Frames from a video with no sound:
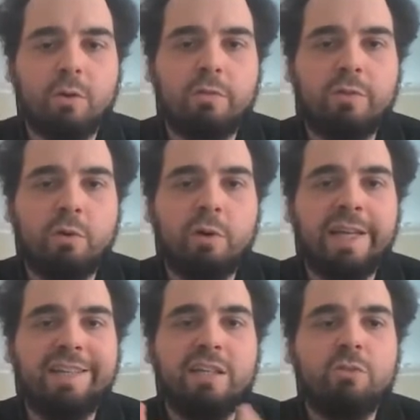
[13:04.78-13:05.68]
workflow
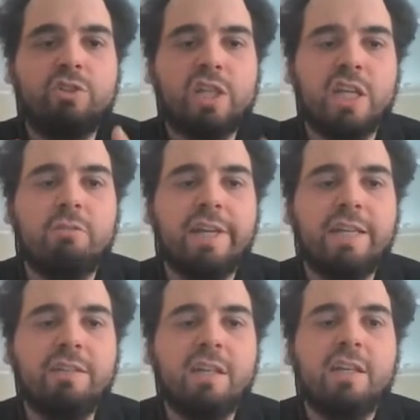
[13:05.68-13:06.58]
and then to
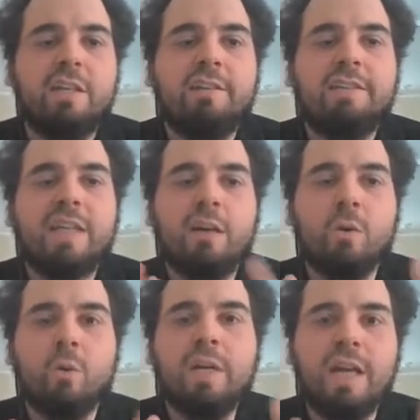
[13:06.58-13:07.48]
generate their
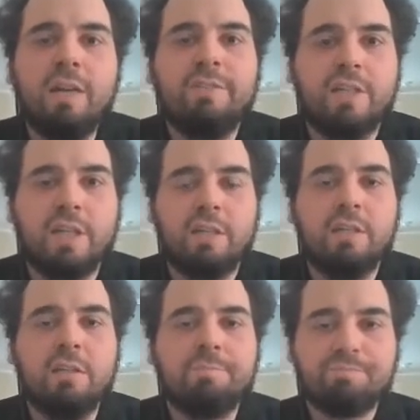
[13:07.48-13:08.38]
own life
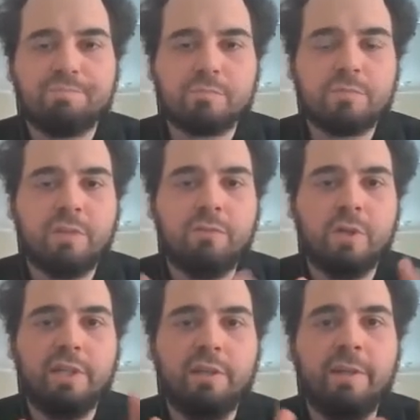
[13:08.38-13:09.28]
cycle
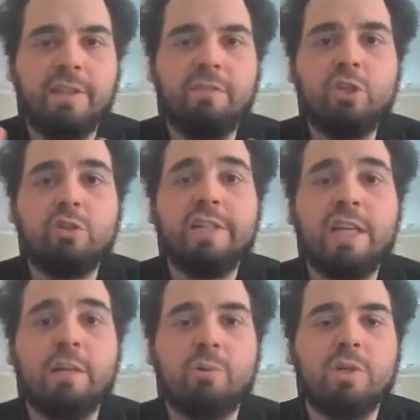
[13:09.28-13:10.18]
for the individual
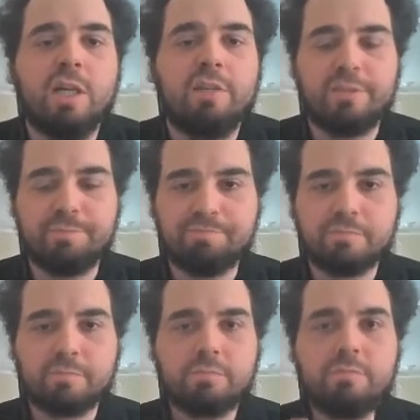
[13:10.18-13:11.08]
data products.
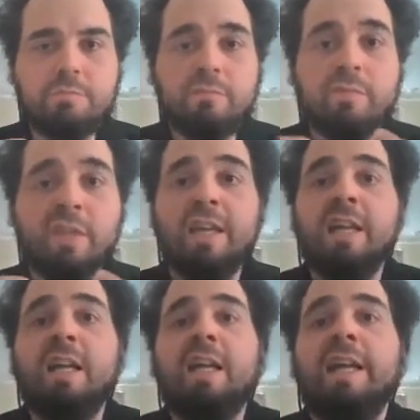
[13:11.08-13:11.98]

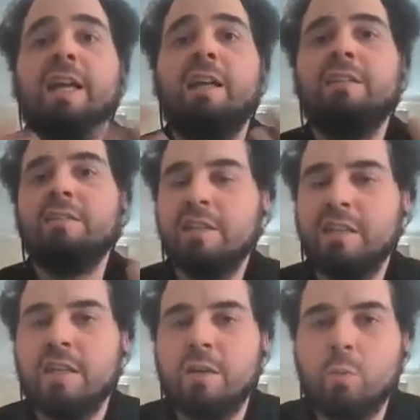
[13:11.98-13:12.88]
And
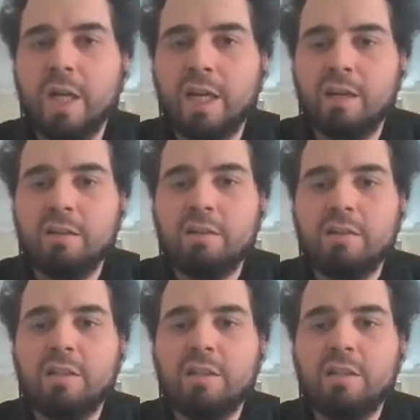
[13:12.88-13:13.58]
well,